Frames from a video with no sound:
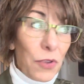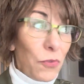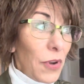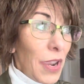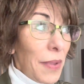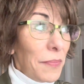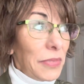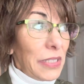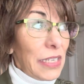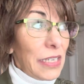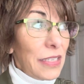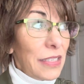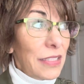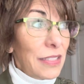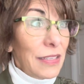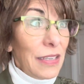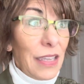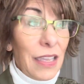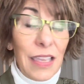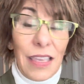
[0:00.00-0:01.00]

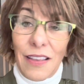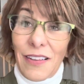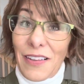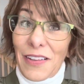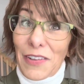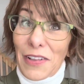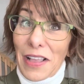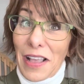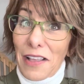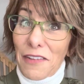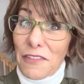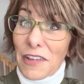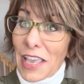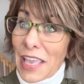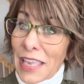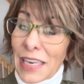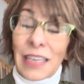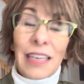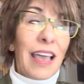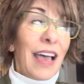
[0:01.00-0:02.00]
ramblings of
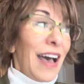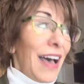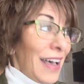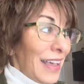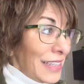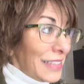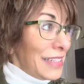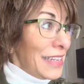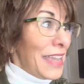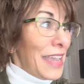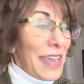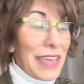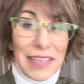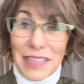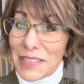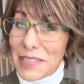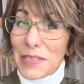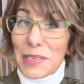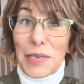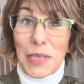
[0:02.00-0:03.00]
an unedited